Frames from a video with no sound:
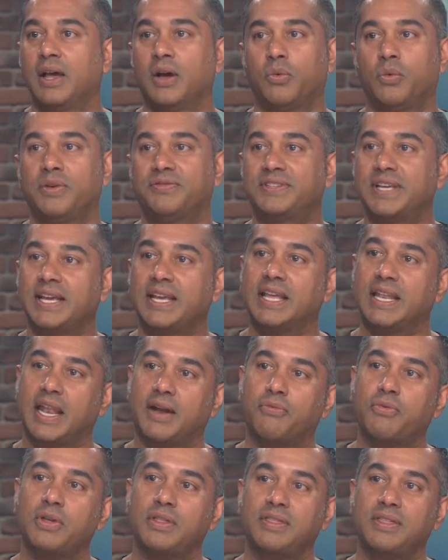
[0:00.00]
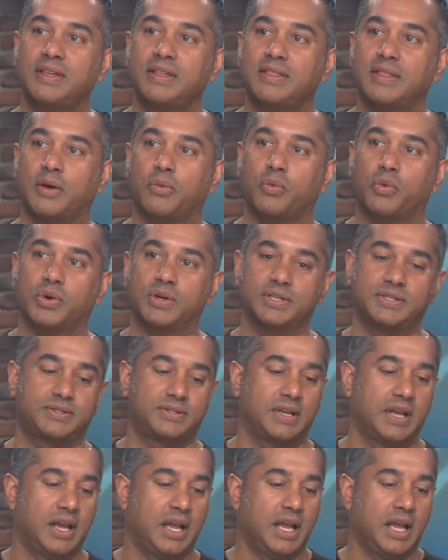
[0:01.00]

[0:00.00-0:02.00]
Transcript: We've taken everything that was